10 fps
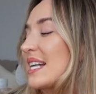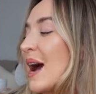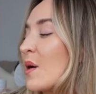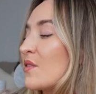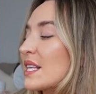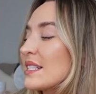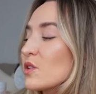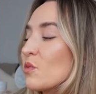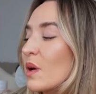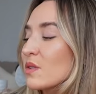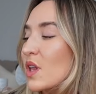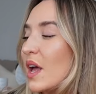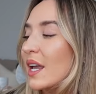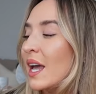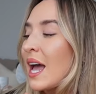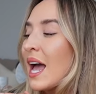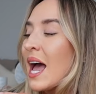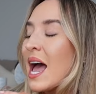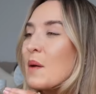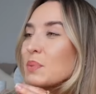However, this is almost like
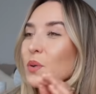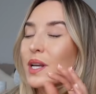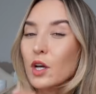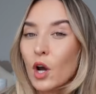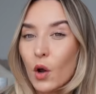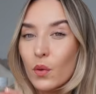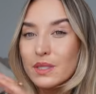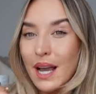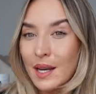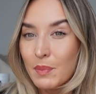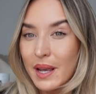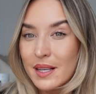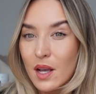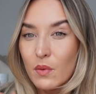between a coat and a blazer,